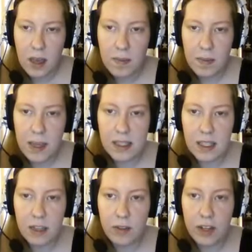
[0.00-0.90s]

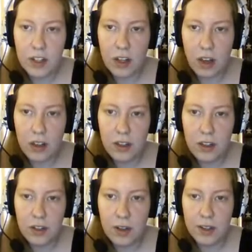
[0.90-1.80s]
Amazing, you finished all the
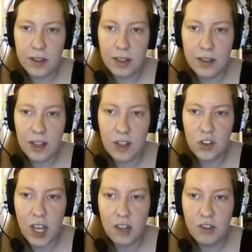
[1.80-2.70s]
tutorials. Now try the
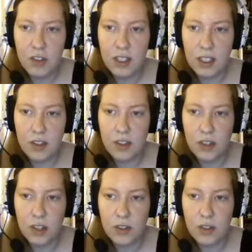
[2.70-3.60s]
challenges to test your
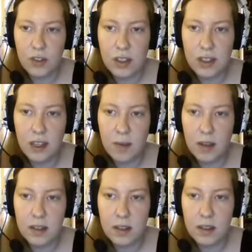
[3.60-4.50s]
skills or enjoy the
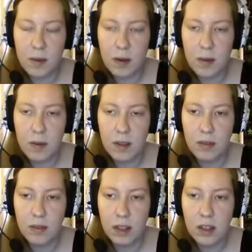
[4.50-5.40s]
sandbox experiment what
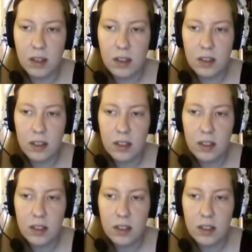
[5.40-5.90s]
you've learned.